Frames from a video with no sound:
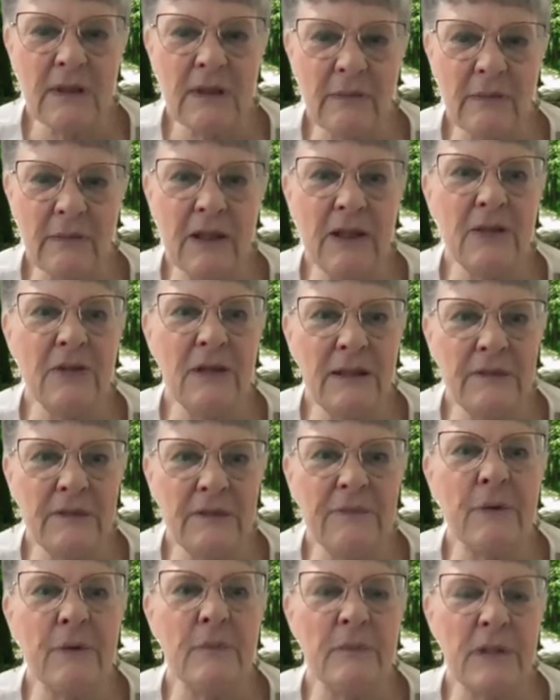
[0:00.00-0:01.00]
I mean, you
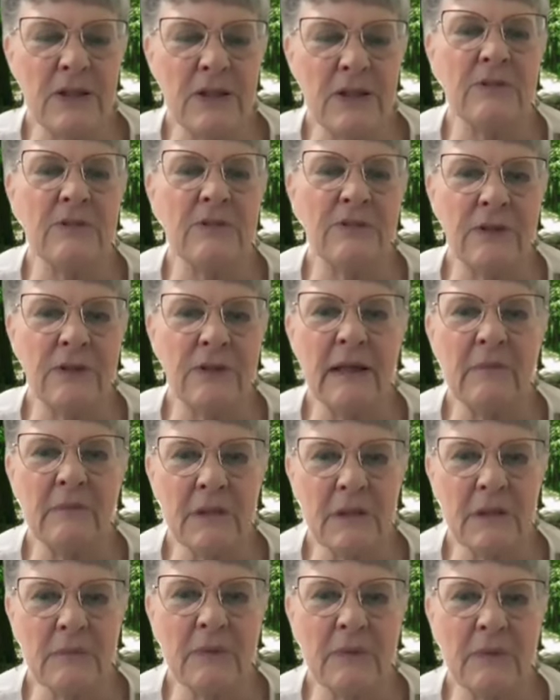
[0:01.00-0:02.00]
give permission for them
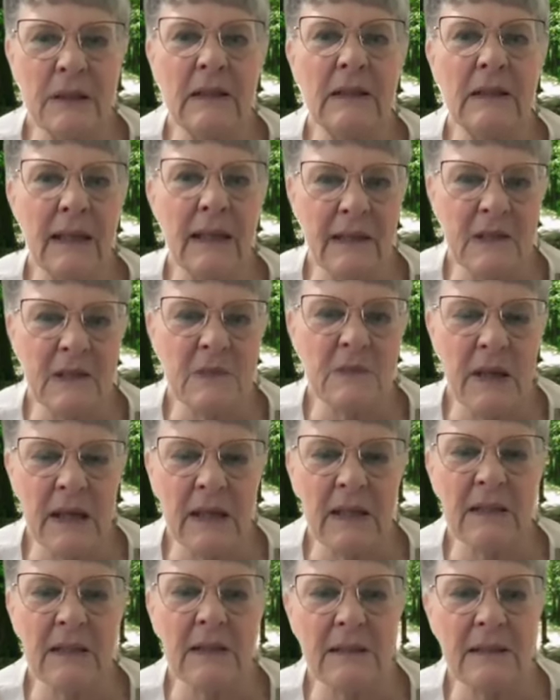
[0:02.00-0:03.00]
to be in that
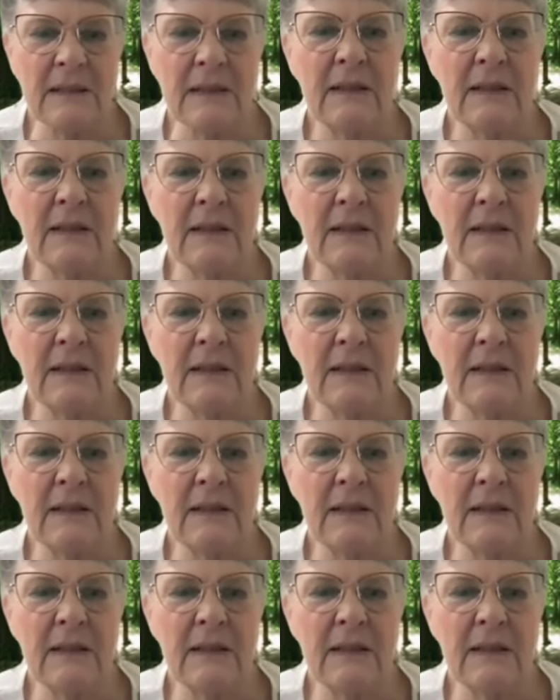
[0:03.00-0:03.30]
space.